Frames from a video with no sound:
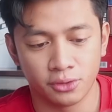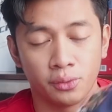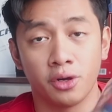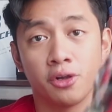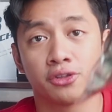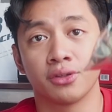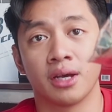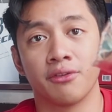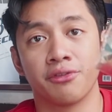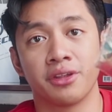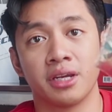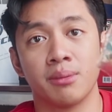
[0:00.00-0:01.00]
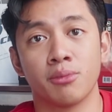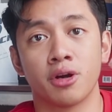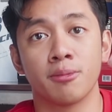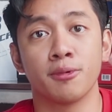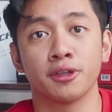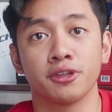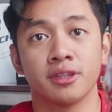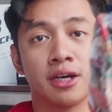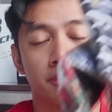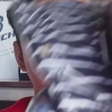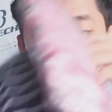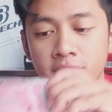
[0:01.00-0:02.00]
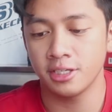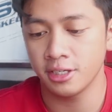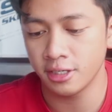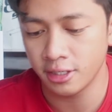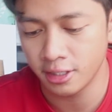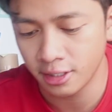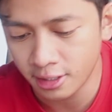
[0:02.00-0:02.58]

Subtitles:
We also have three more button downs here.